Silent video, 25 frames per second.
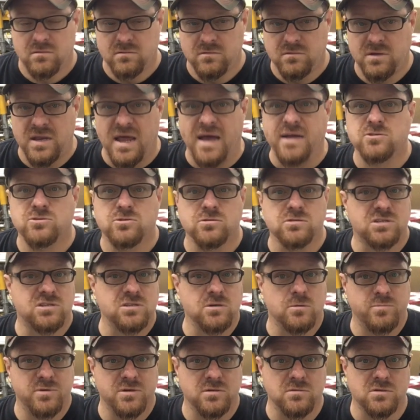National
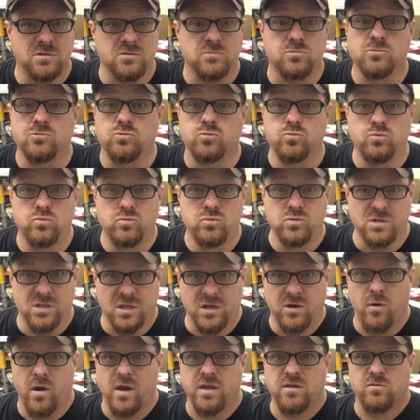Steel Buildings was really
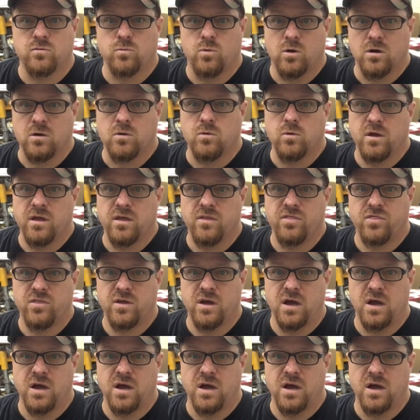great to work with.